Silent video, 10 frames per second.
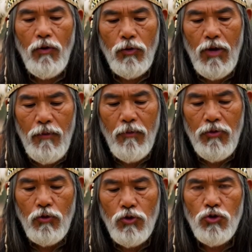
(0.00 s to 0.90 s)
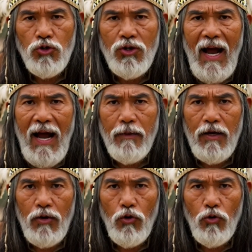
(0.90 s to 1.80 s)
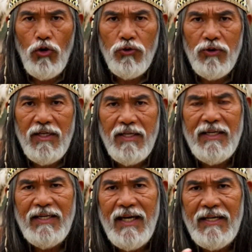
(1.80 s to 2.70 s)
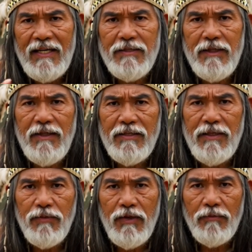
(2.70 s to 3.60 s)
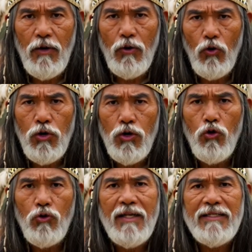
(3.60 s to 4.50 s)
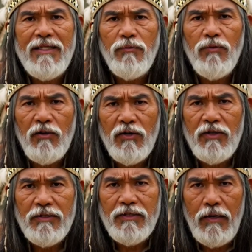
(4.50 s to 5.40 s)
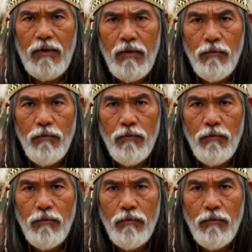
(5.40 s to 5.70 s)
grid operators use time error correction to delete extra seconds from the record, keep the correction as built in sync,